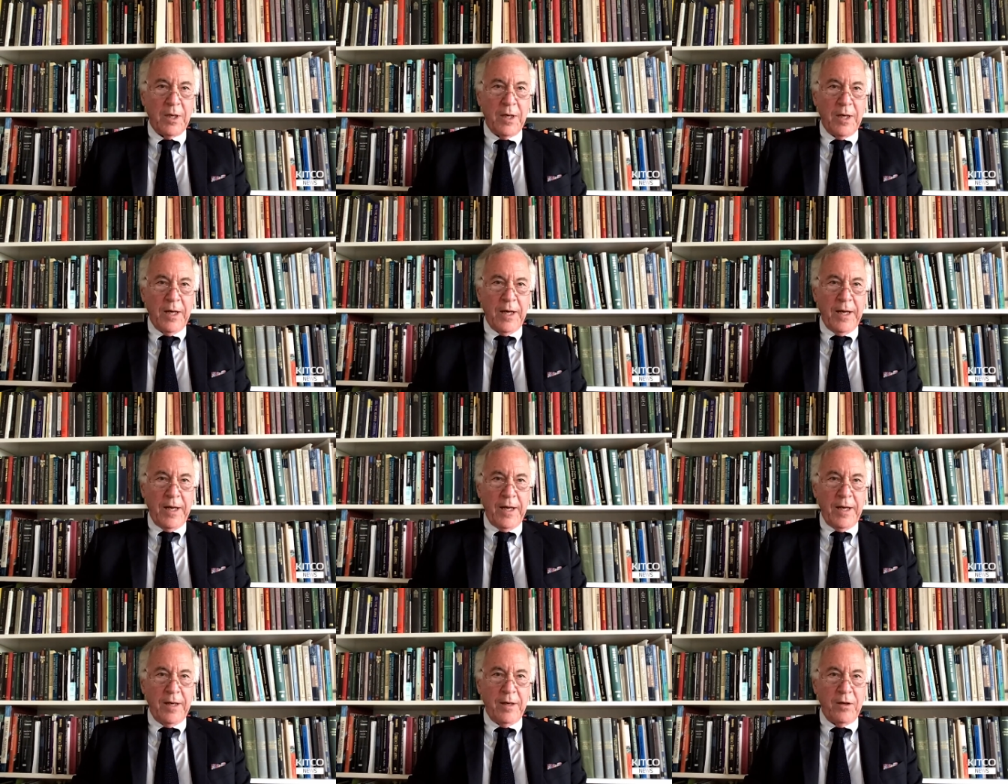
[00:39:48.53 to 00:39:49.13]

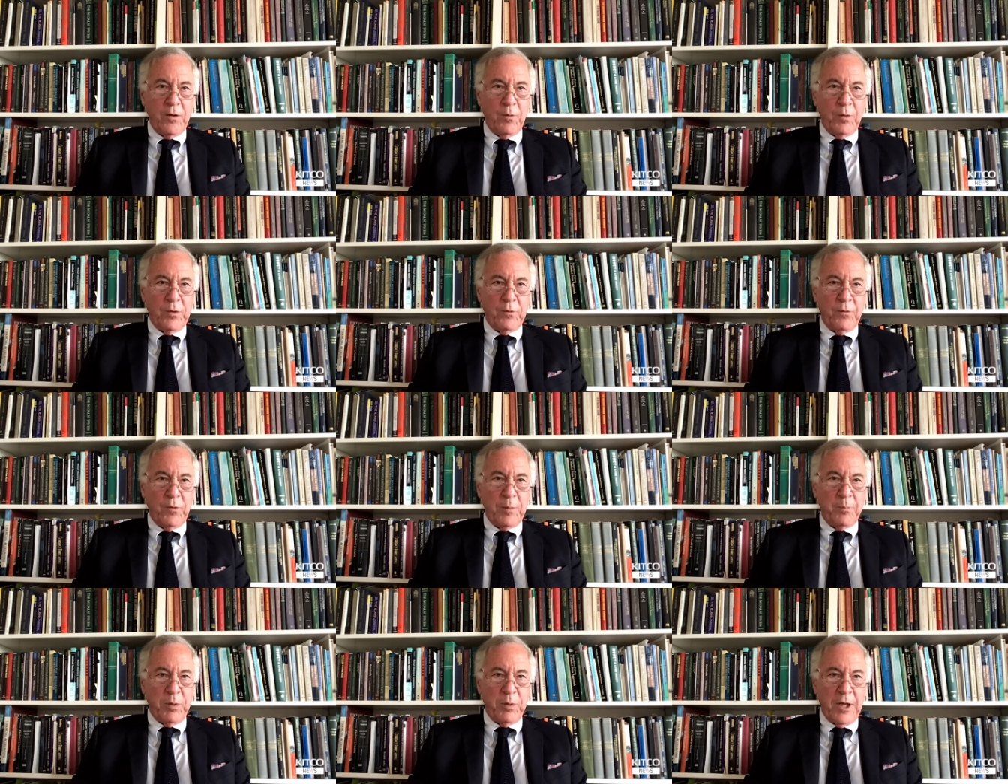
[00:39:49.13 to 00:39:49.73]
and you would
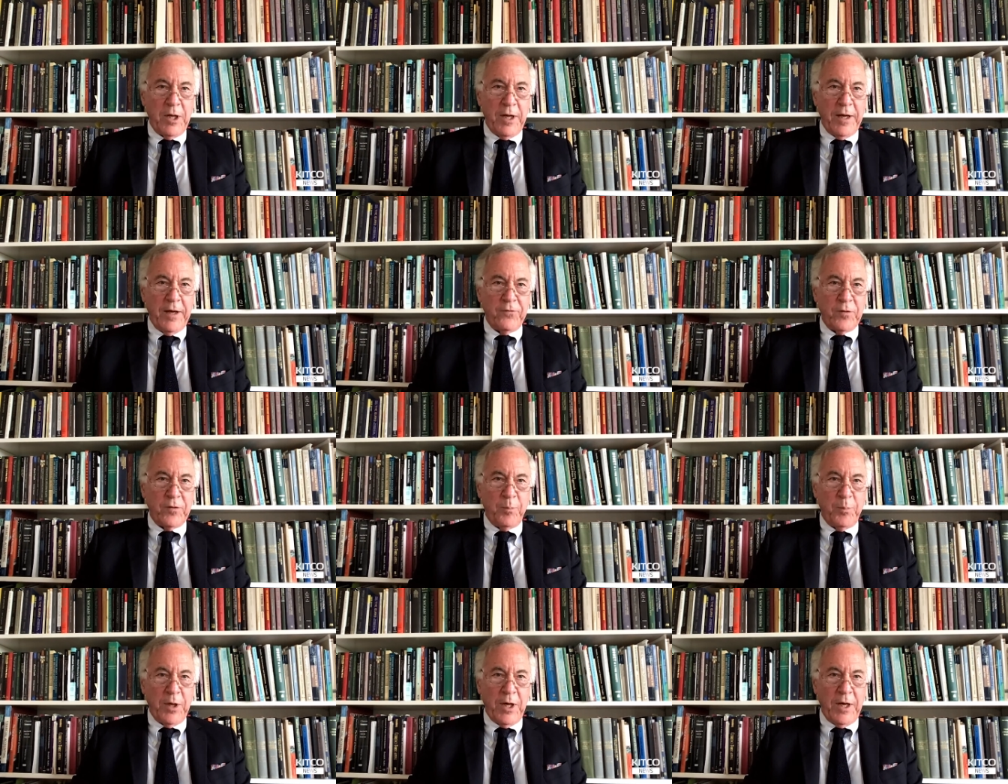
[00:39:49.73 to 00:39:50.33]
replace
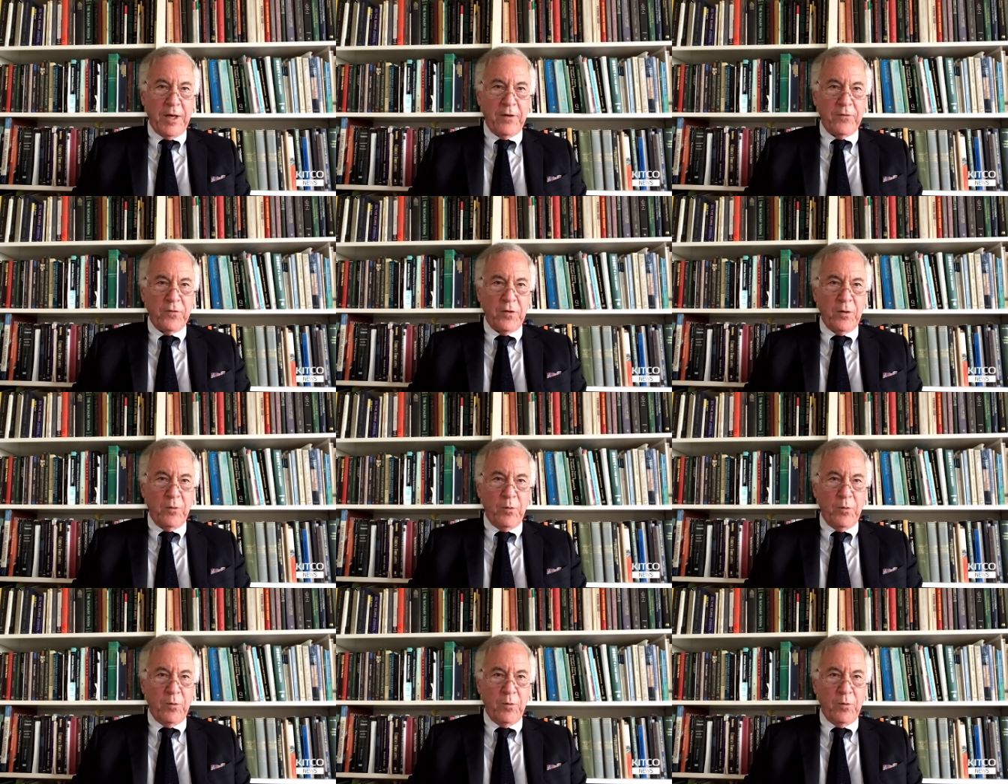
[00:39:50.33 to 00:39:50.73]
the peso